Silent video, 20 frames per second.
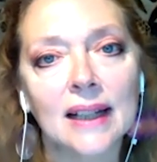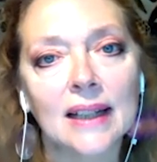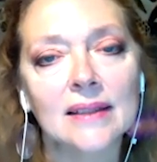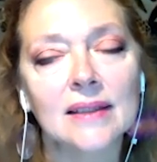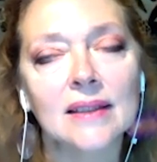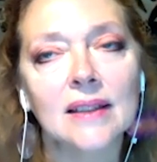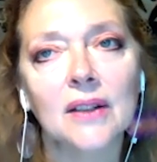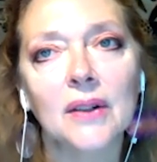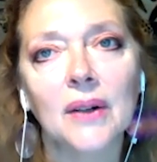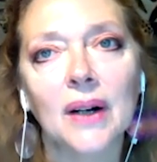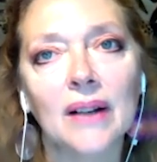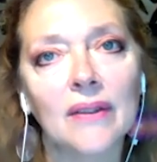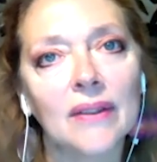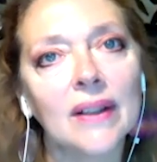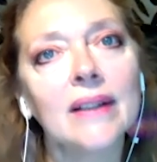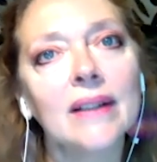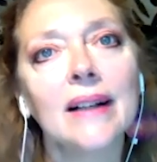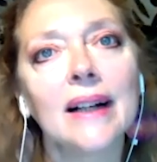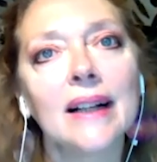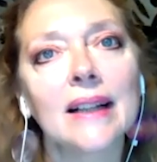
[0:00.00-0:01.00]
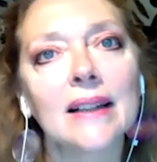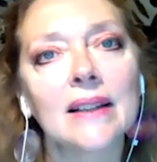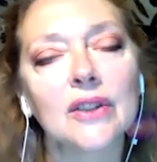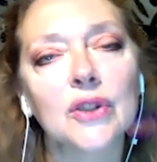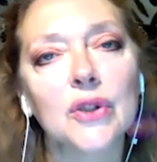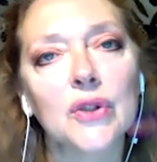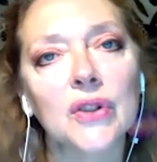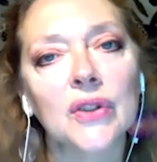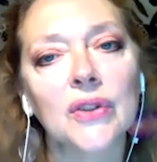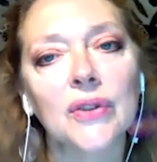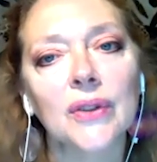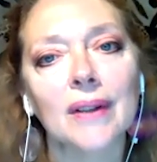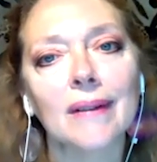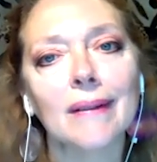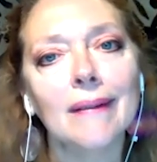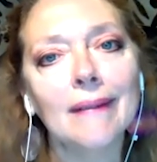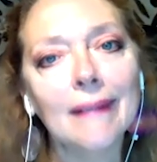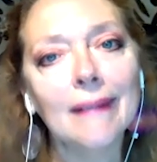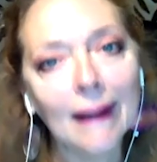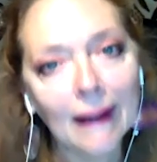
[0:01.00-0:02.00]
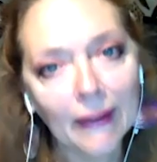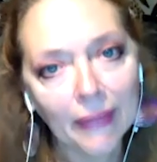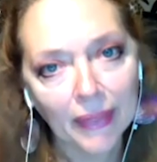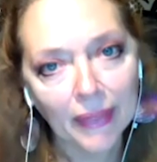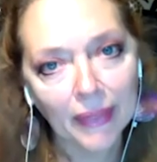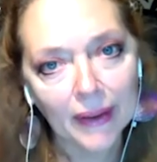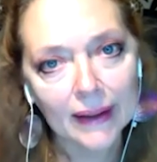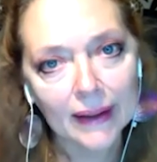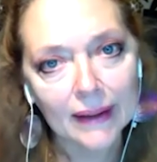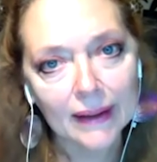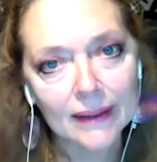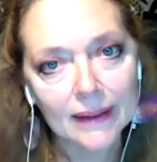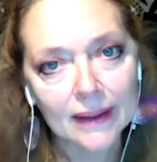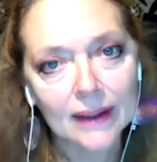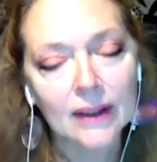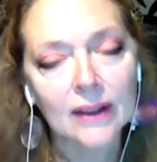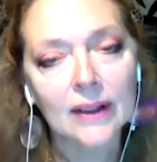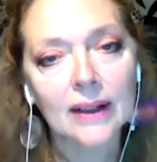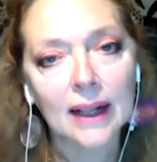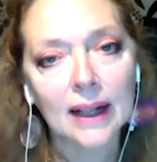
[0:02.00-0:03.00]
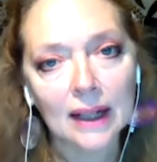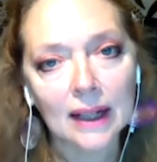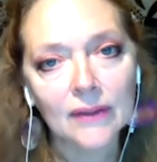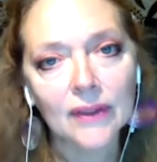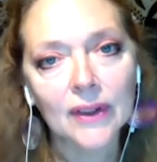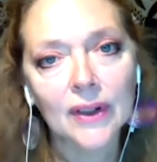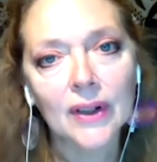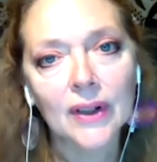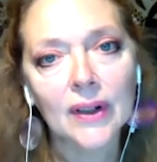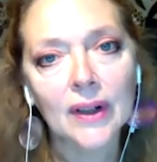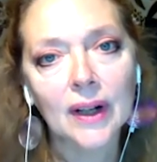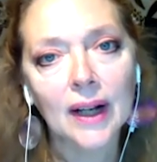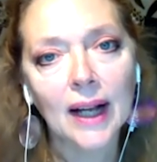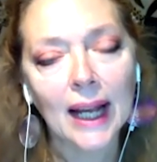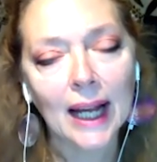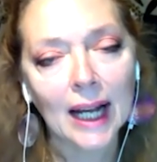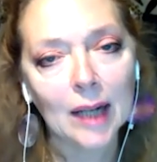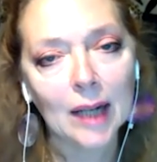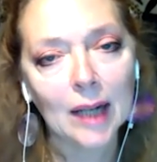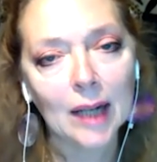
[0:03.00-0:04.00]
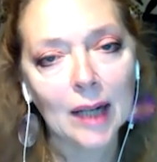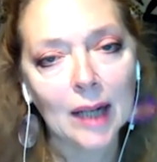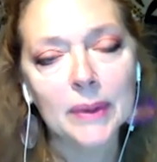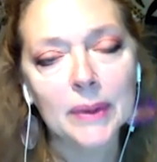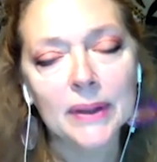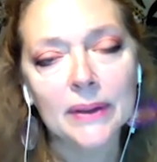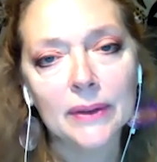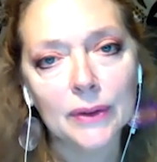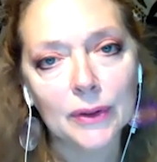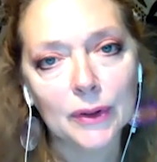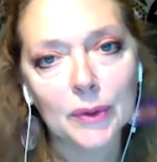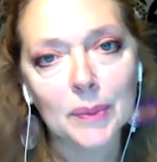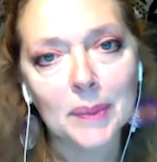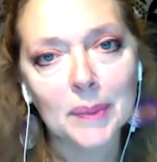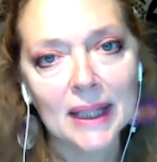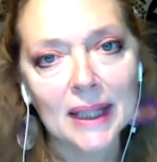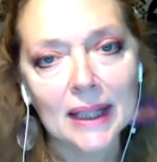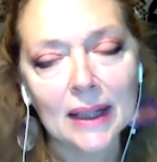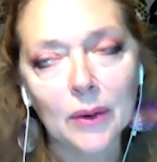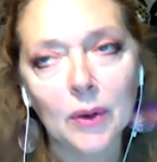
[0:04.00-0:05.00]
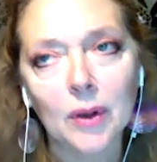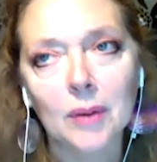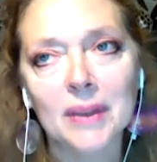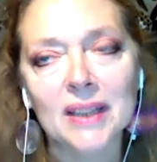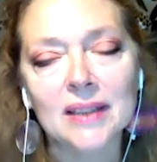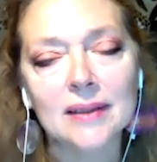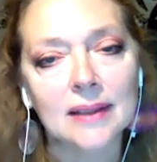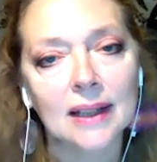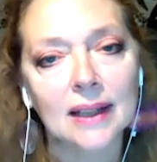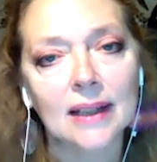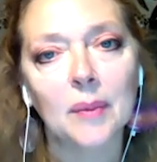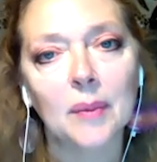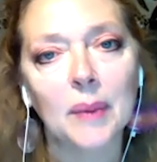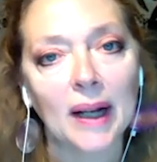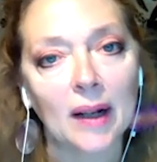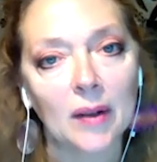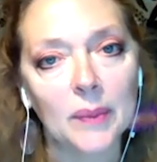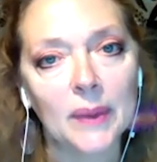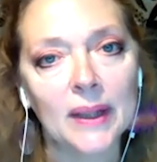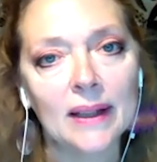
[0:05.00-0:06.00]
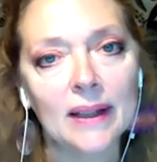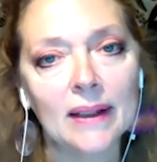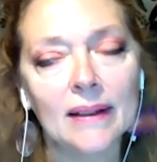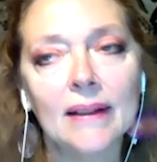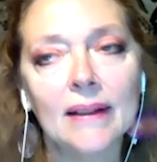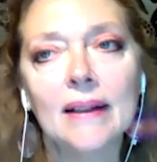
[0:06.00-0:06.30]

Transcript: And so I feel like there's just nothing that could ever happen to me or be said about me